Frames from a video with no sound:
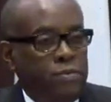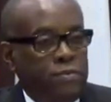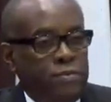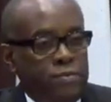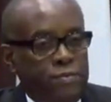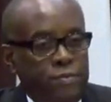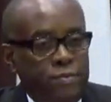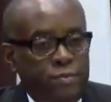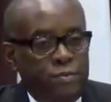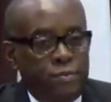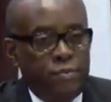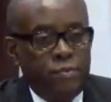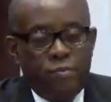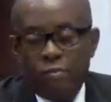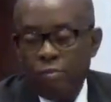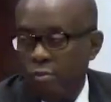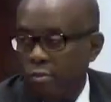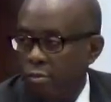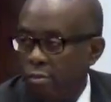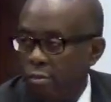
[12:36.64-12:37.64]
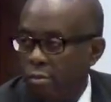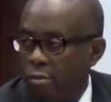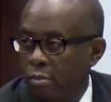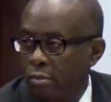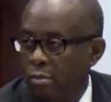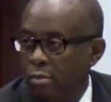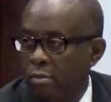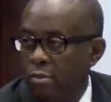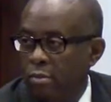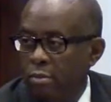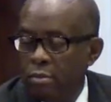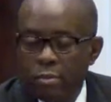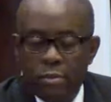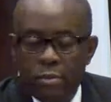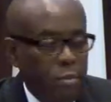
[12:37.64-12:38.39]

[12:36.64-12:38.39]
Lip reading: (no one is talking)